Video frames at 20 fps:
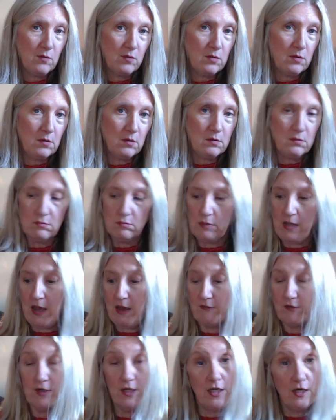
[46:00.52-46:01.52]
will
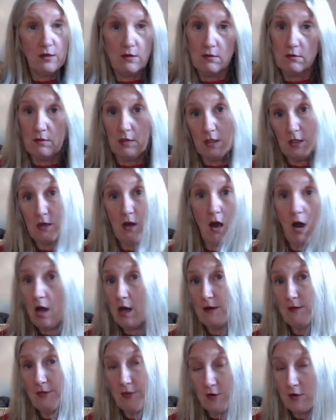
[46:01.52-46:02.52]
have a nearly
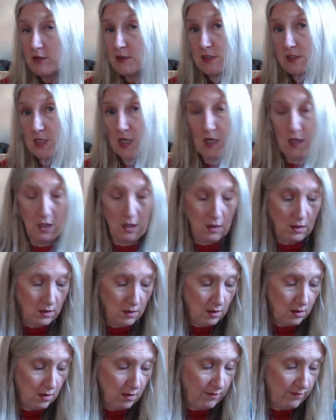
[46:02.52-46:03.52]
gone third skein
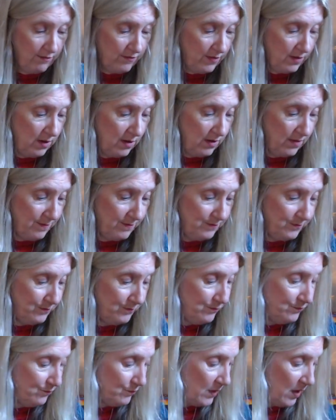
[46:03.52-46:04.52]
of um,
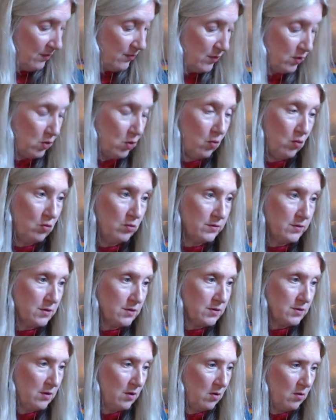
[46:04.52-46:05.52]
the gold.
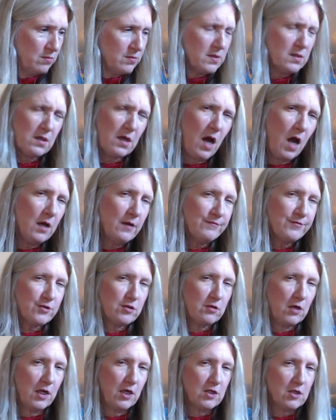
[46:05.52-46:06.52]
So it's kind of
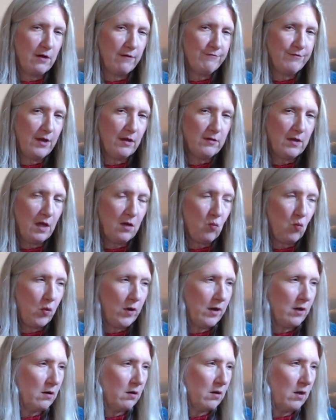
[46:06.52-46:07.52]
strange. I found that
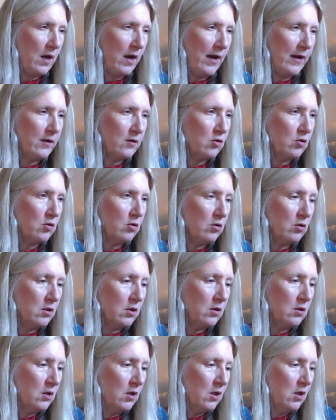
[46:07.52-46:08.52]
weird. I
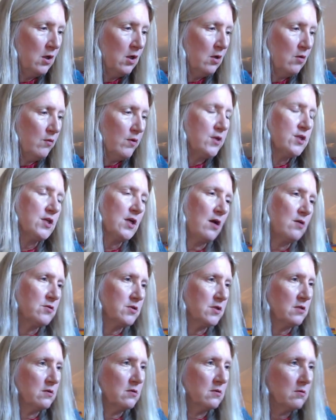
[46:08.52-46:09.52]
could reach out
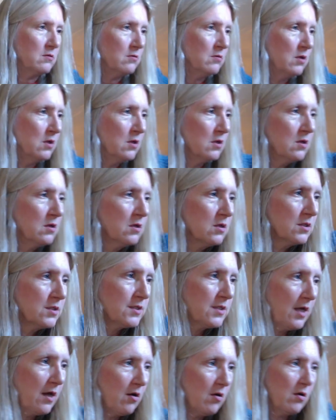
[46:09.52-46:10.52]
to
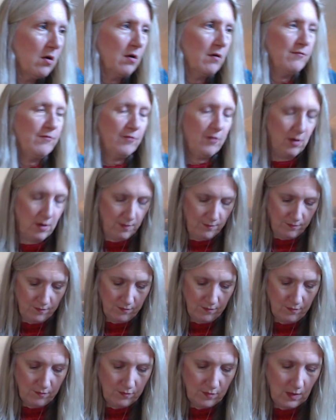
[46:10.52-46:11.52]
Sarah
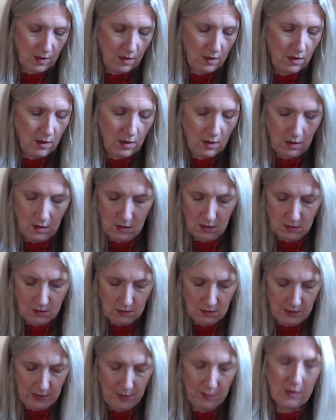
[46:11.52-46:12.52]
from uh,
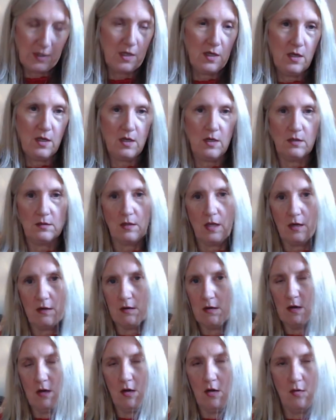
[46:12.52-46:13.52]
Kid and let
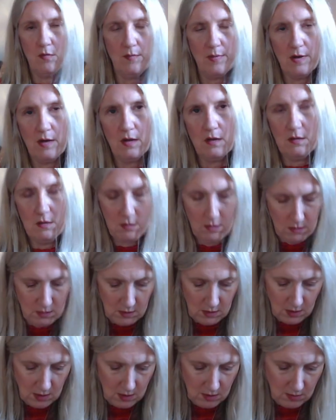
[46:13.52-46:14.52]
her know, but
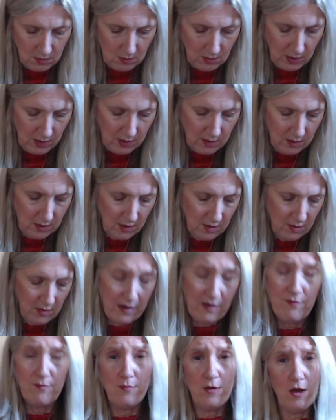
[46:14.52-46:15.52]
you know, I don't know. I
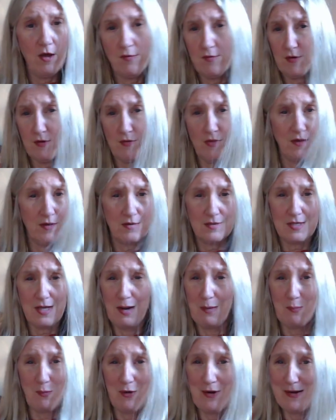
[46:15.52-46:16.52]
have other things
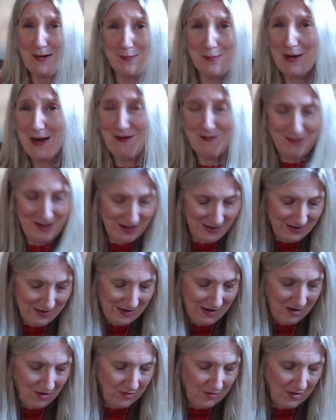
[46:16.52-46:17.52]
I'm worried about right
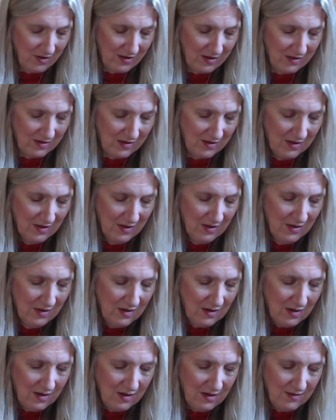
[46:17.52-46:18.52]
now than
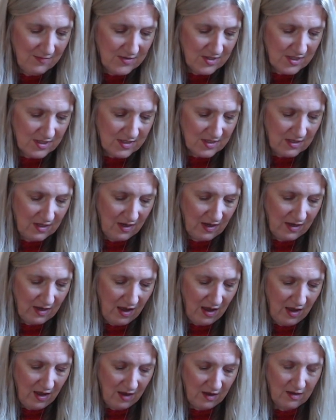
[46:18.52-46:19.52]
um, just saying,
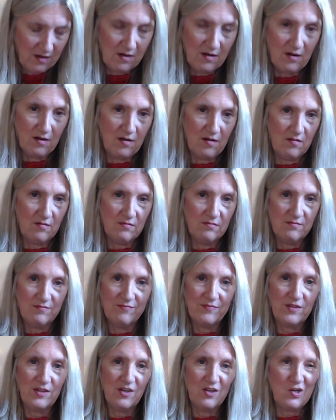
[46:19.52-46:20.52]
hey, you know,
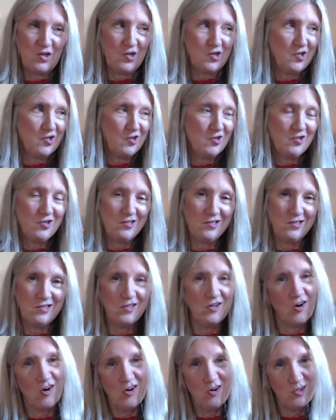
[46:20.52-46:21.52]
your
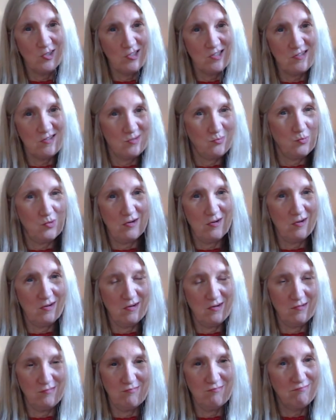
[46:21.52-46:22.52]
yarns
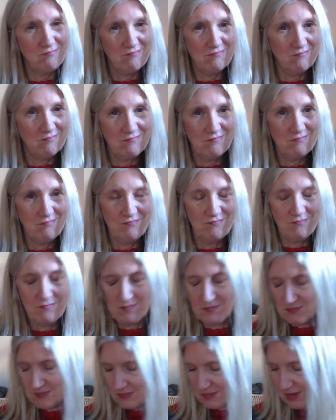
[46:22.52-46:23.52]
were
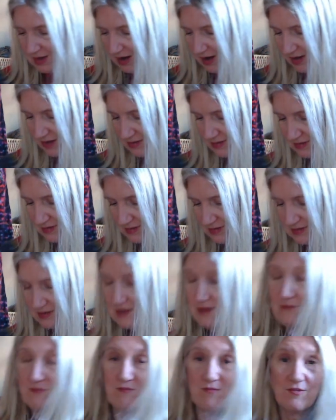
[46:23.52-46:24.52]
not
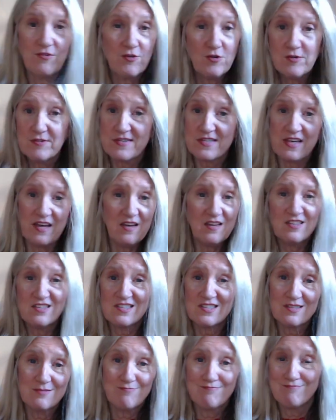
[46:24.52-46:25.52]
full
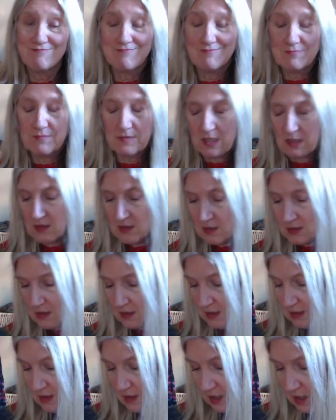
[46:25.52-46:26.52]
skeins.
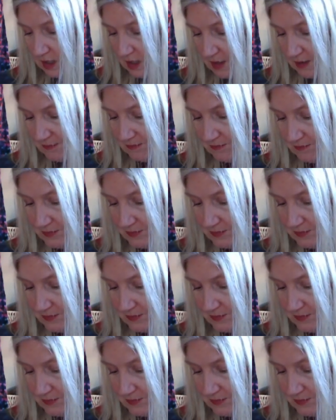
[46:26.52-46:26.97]
Um,